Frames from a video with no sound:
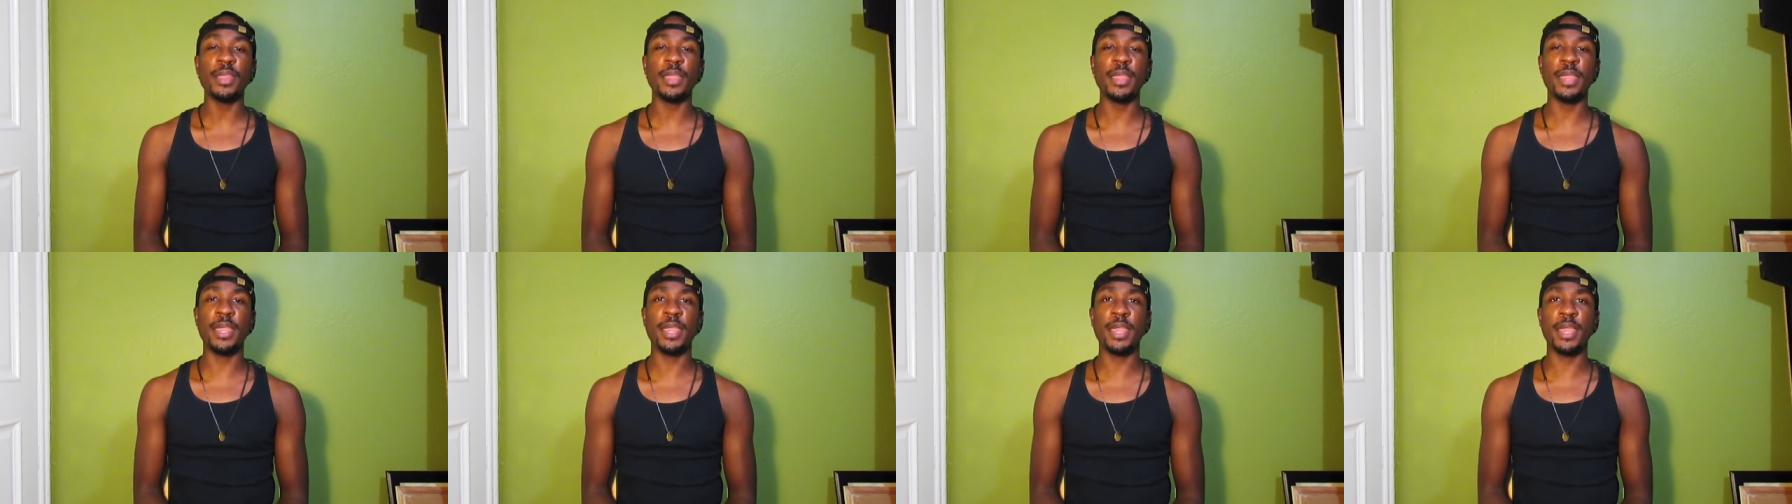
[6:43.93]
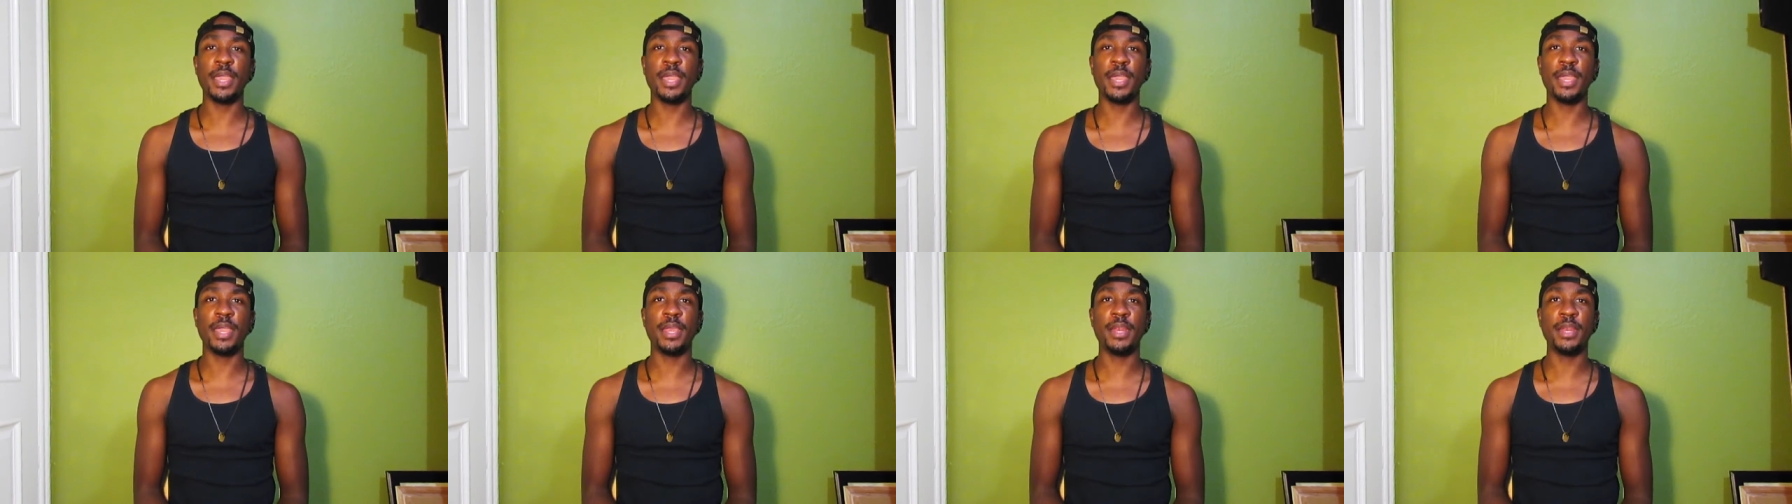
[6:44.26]

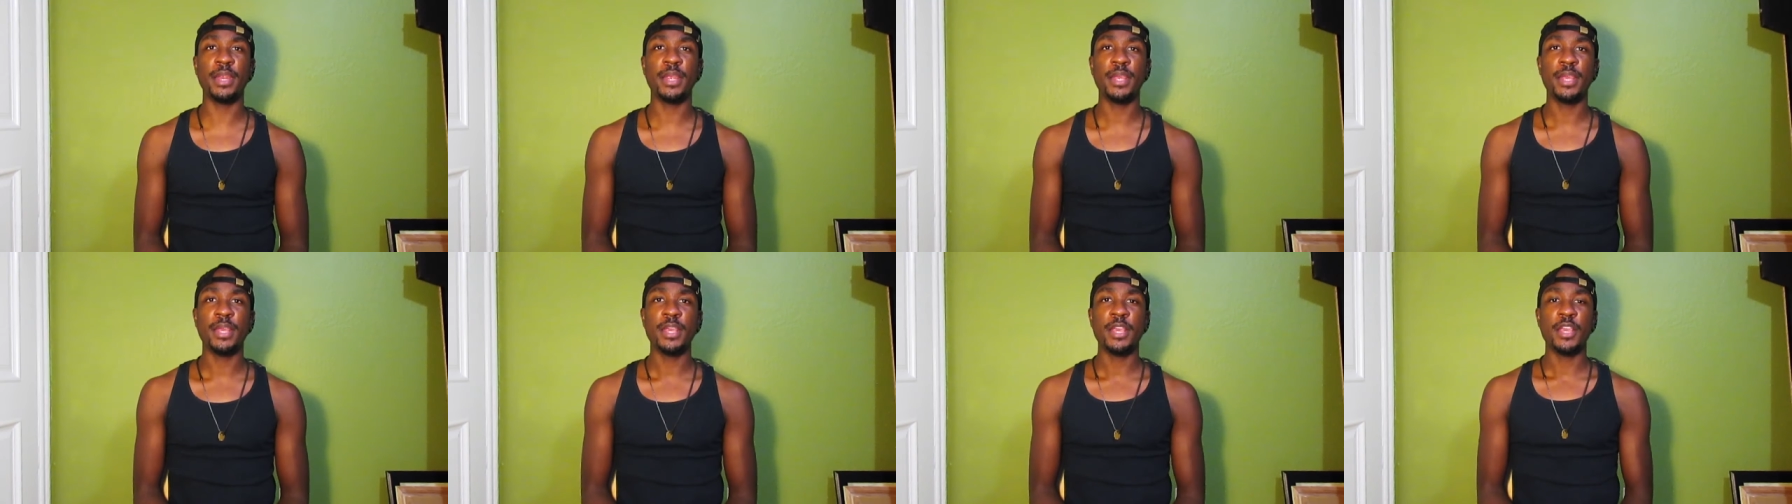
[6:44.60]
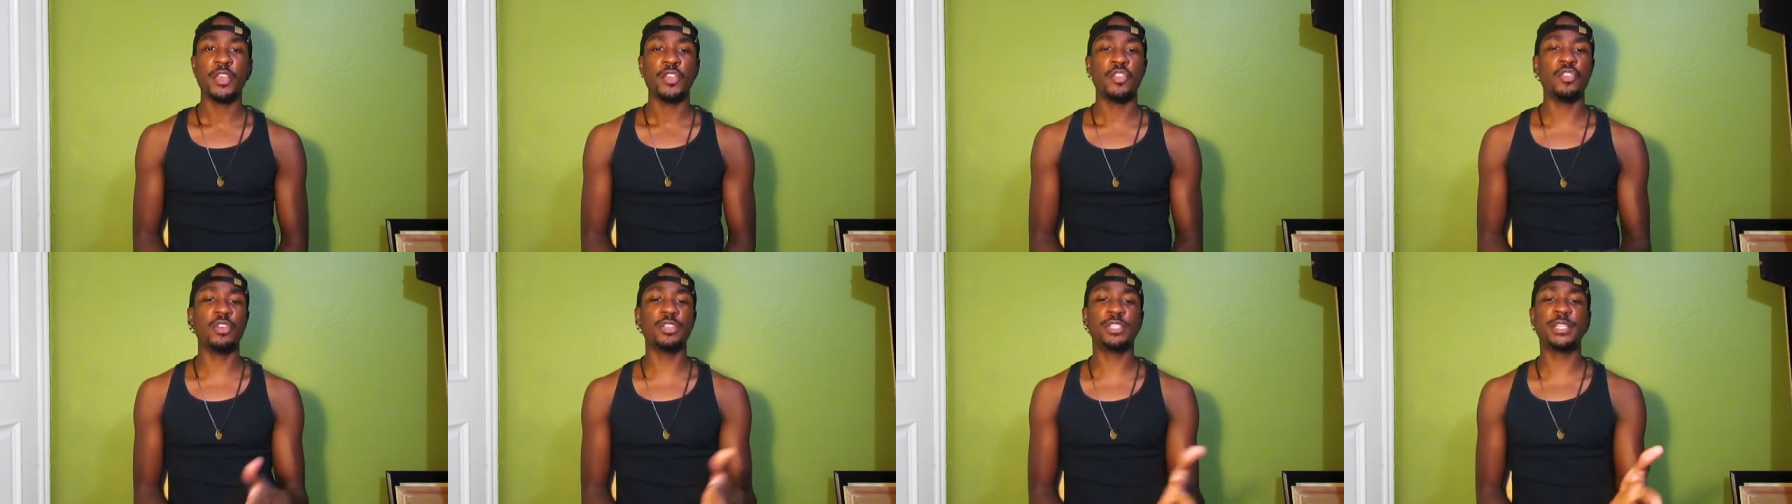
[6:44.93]
And,
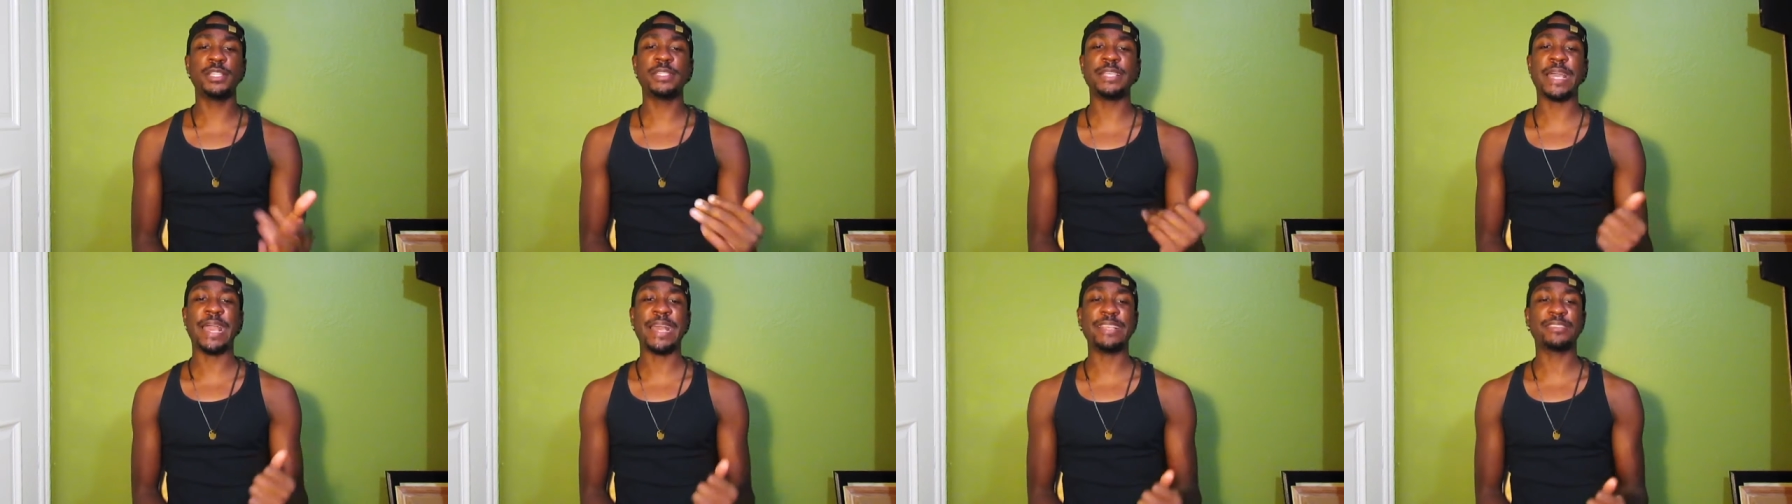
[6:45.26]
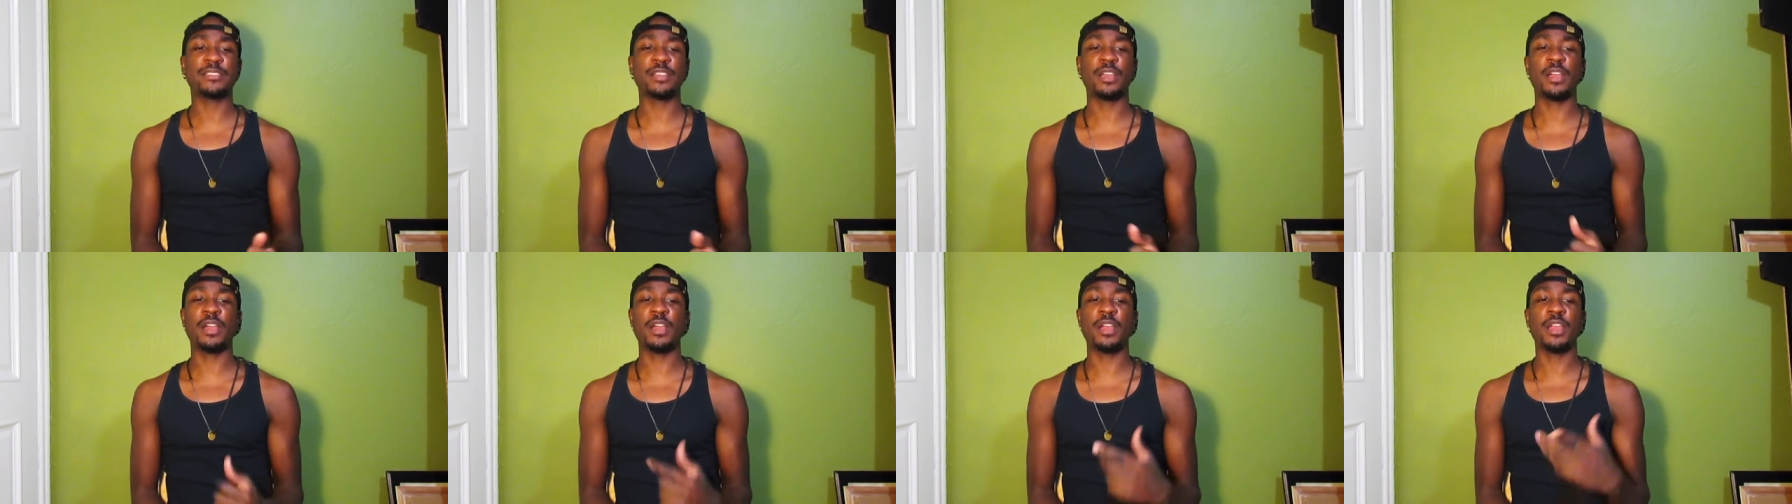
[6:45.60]
you know, she's
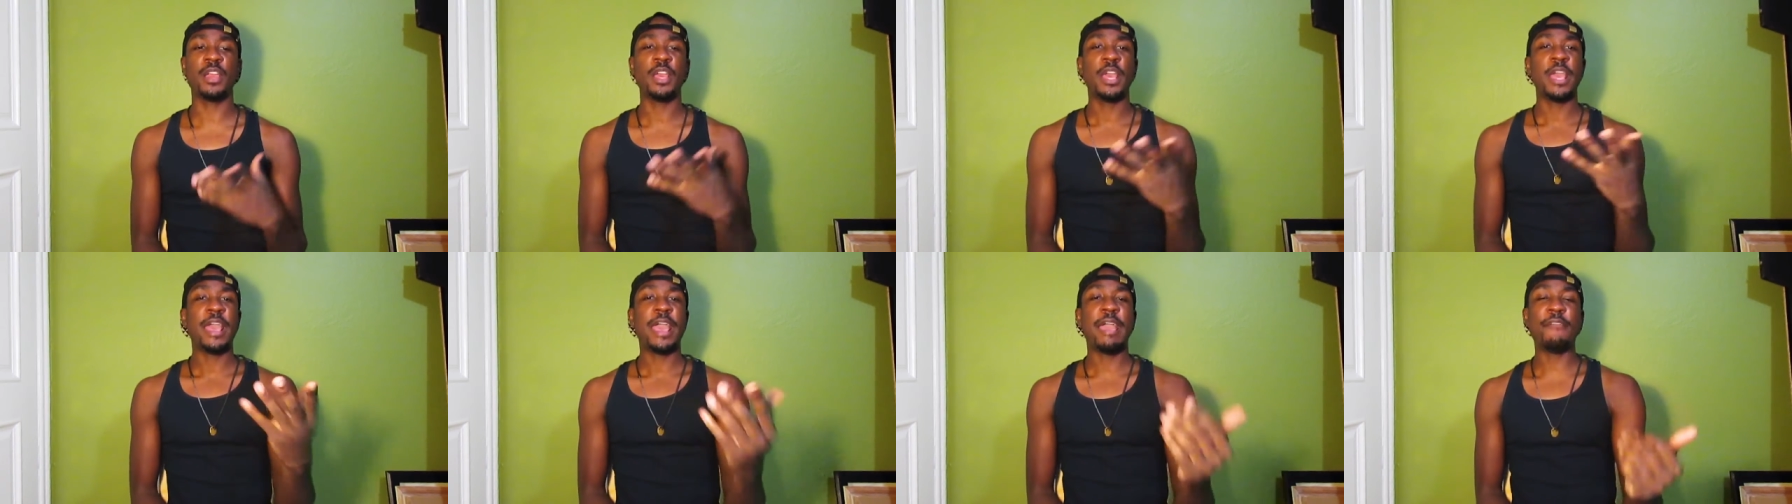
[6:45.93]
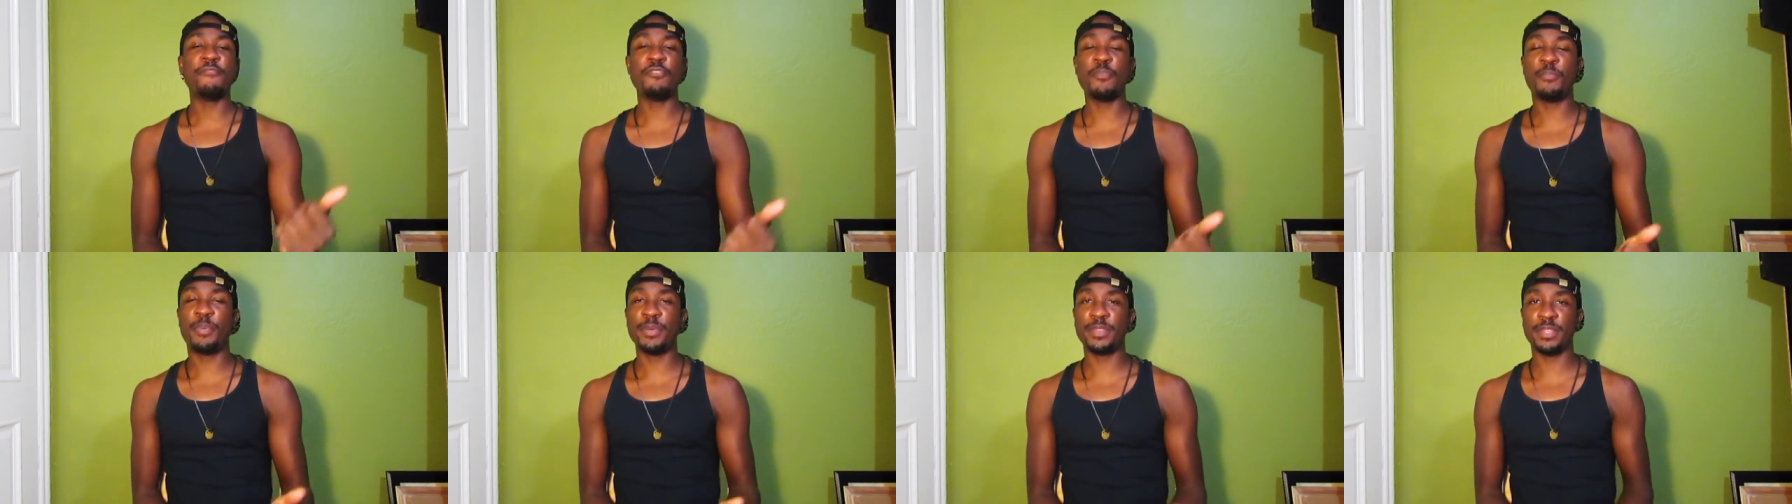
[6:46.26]
asking her,
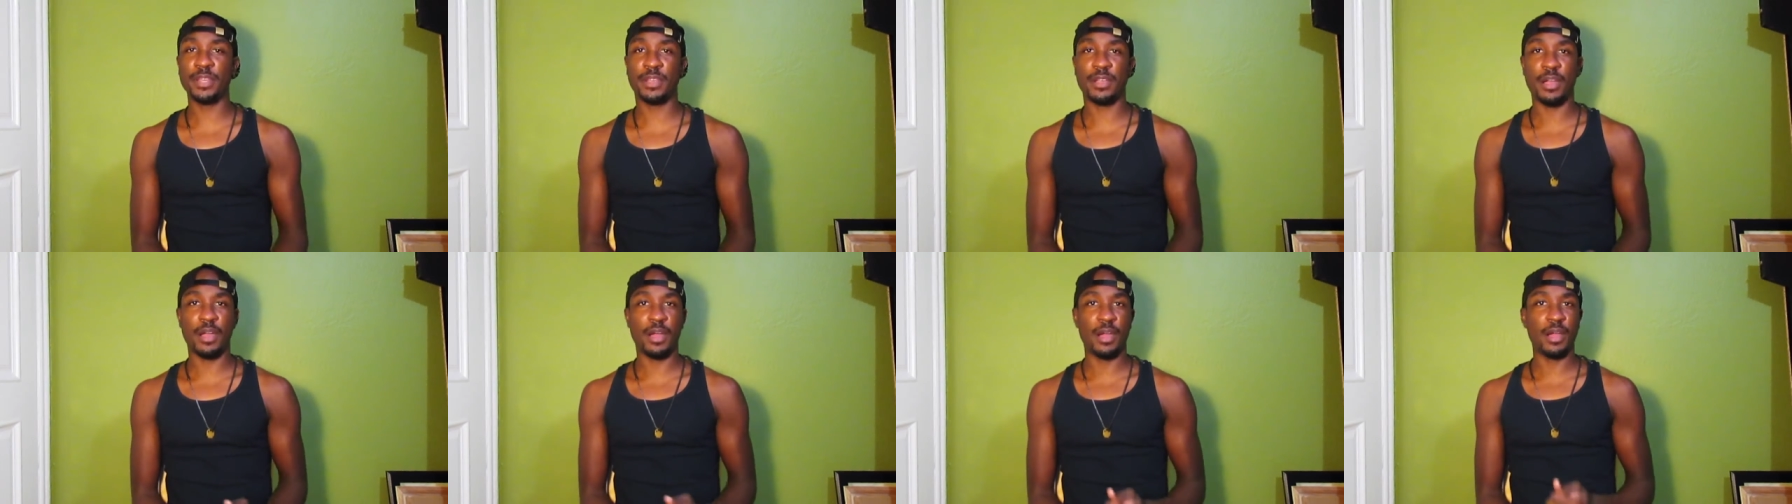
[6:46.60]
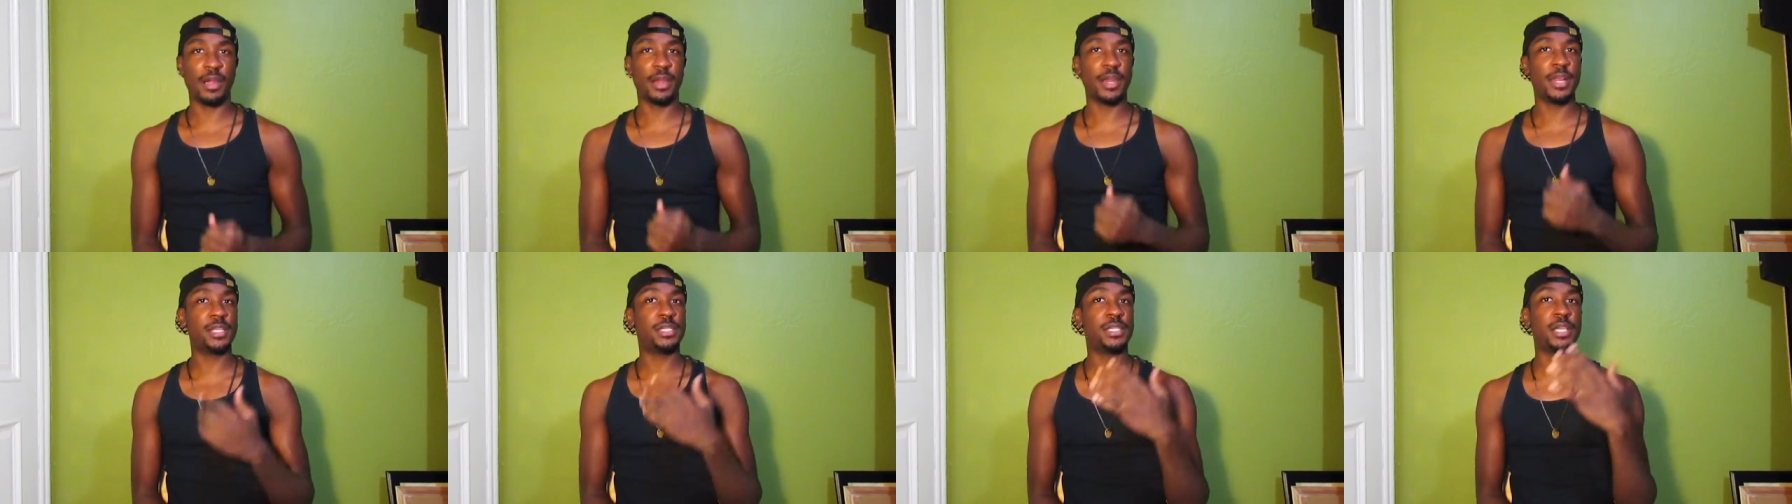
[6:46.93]
have you put the
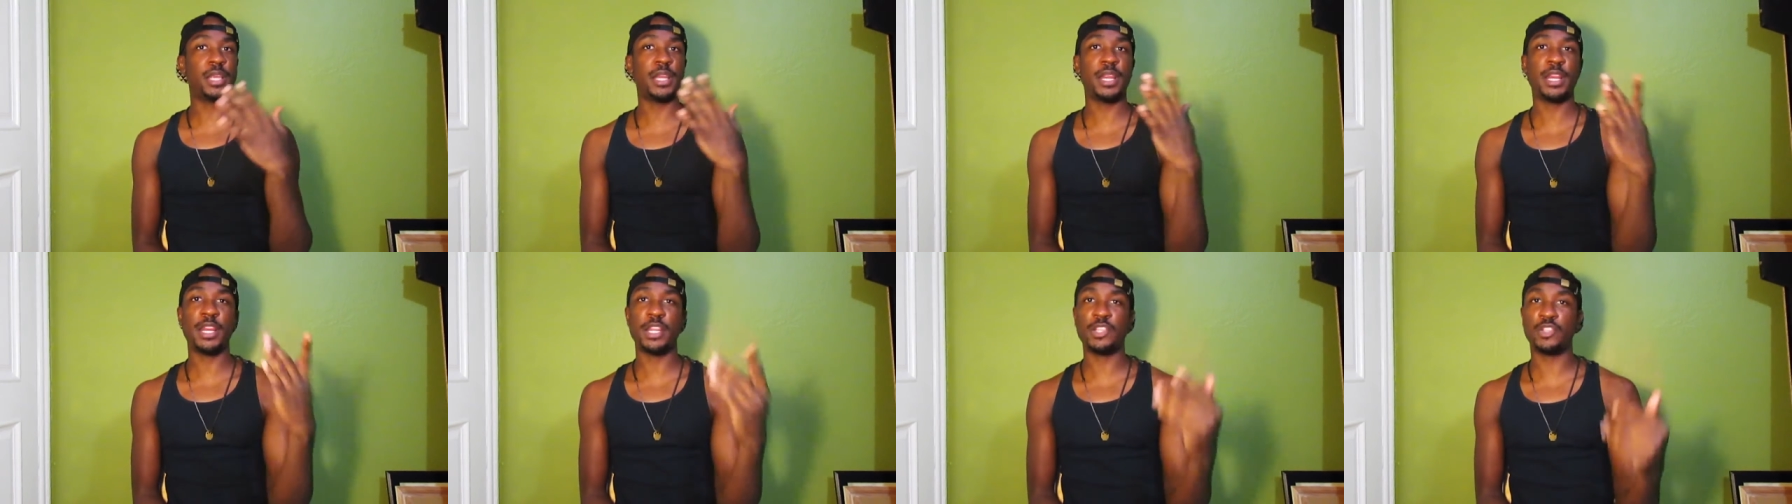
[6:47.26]
garnish in it?